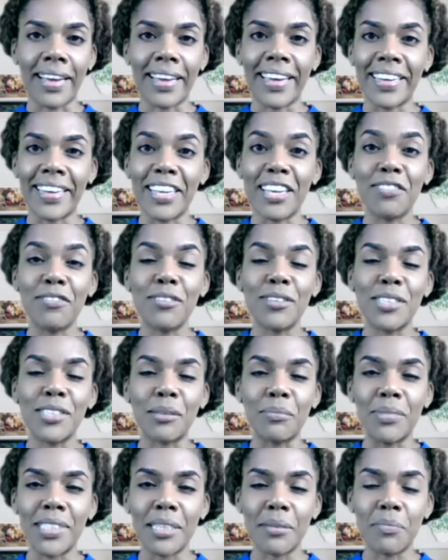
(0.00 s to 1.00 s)
can give you
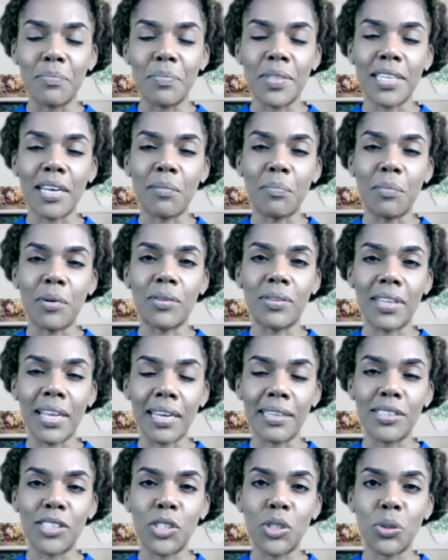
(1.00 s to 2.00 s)
some tips about that